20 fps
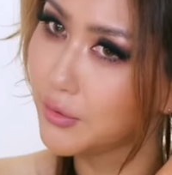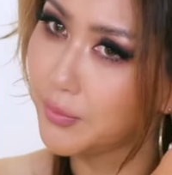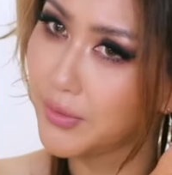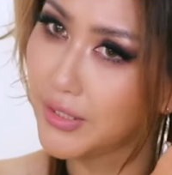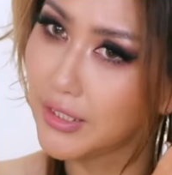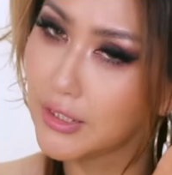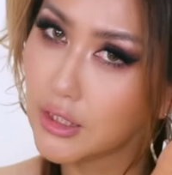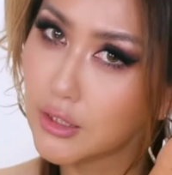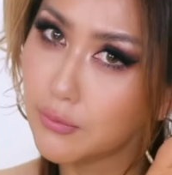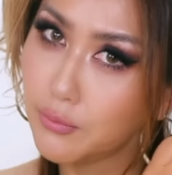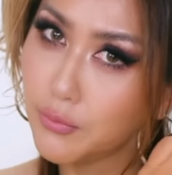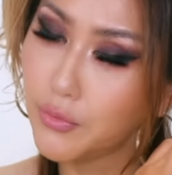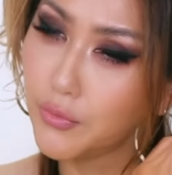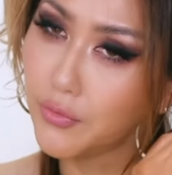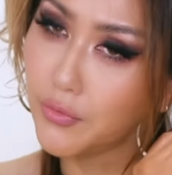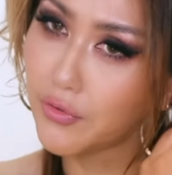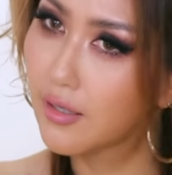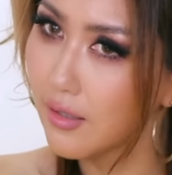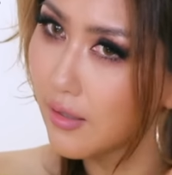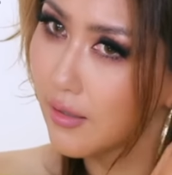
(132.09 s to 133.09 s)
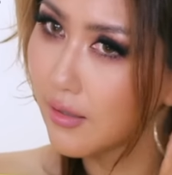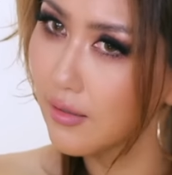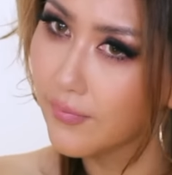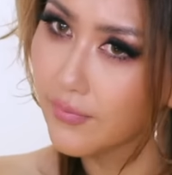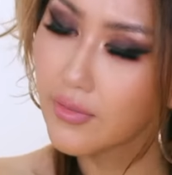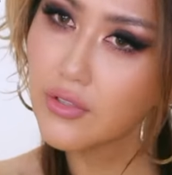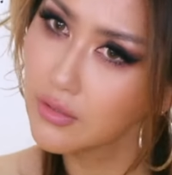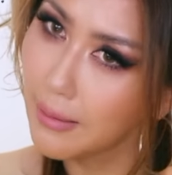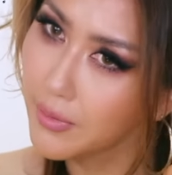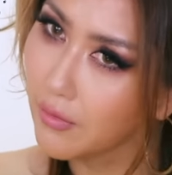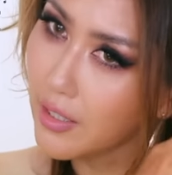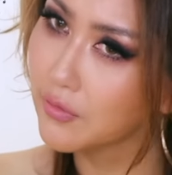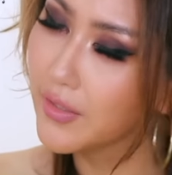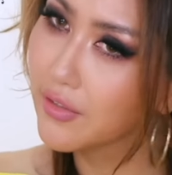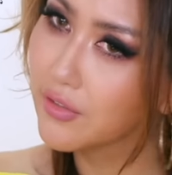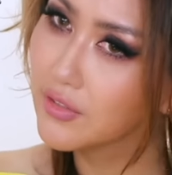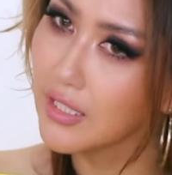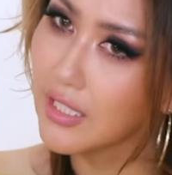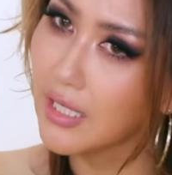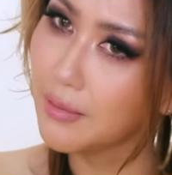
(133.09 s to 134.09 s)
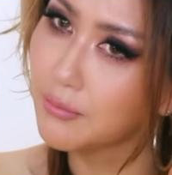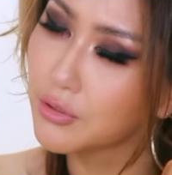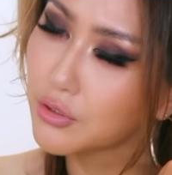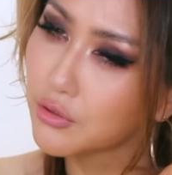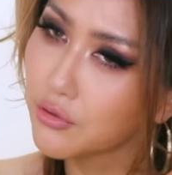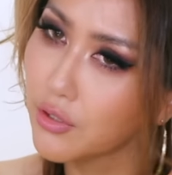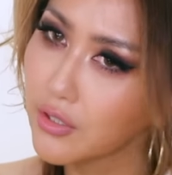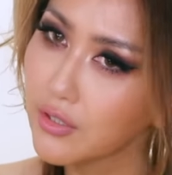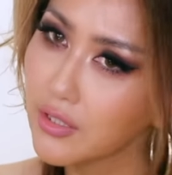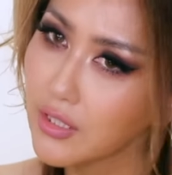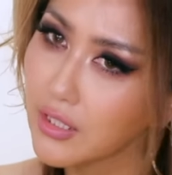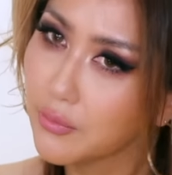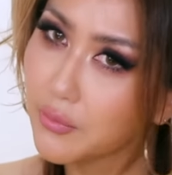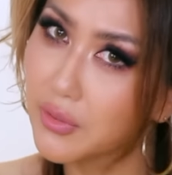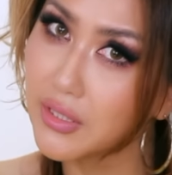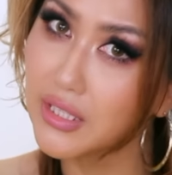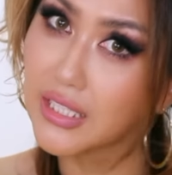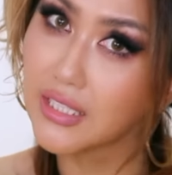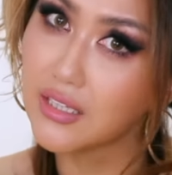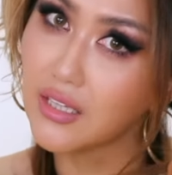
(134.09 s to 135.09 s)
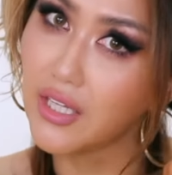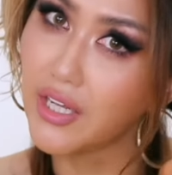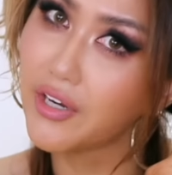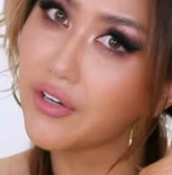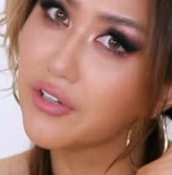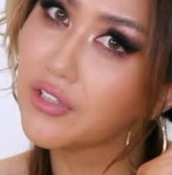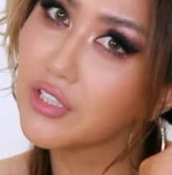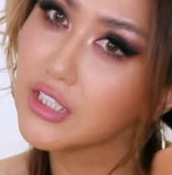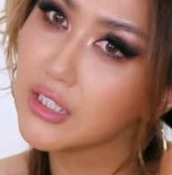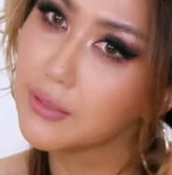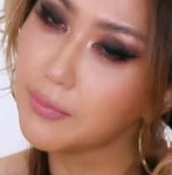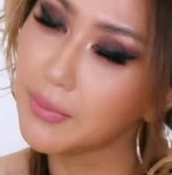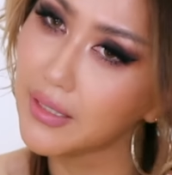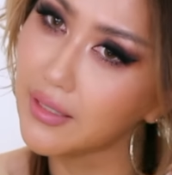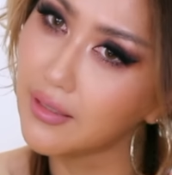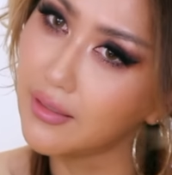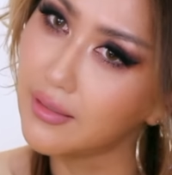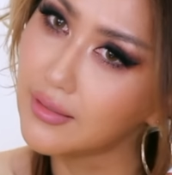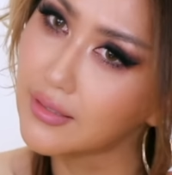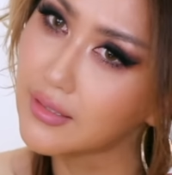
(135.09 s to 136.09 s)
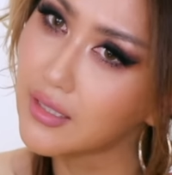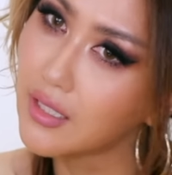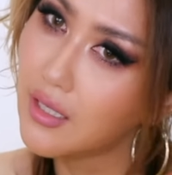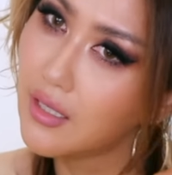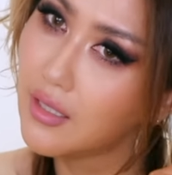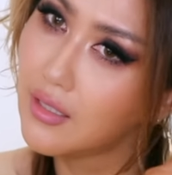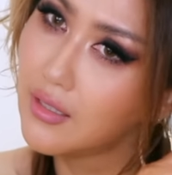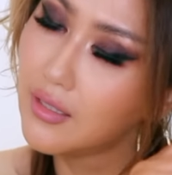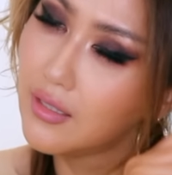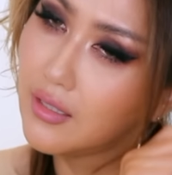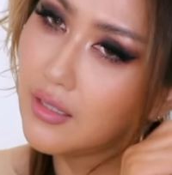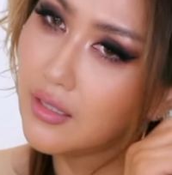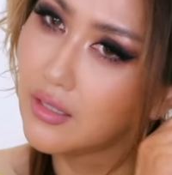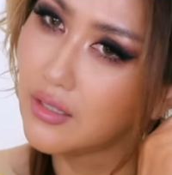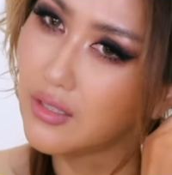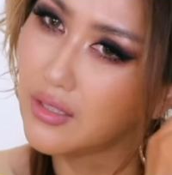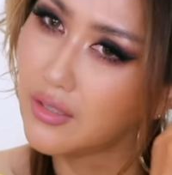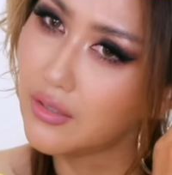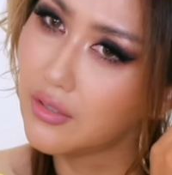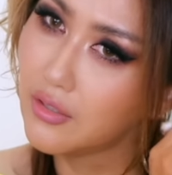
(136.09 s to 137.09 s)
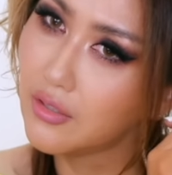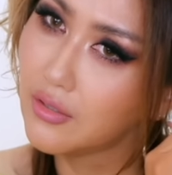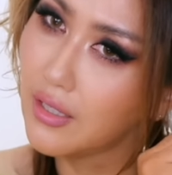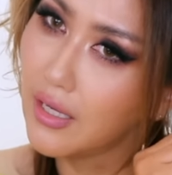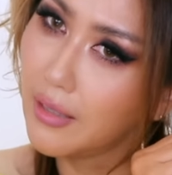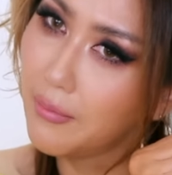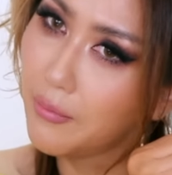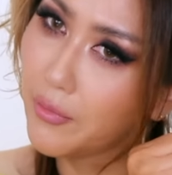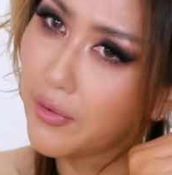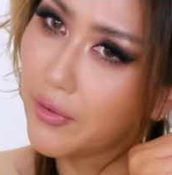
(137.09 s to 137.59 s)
to be smooth. And I'm struggling with the layers because, you know, I'm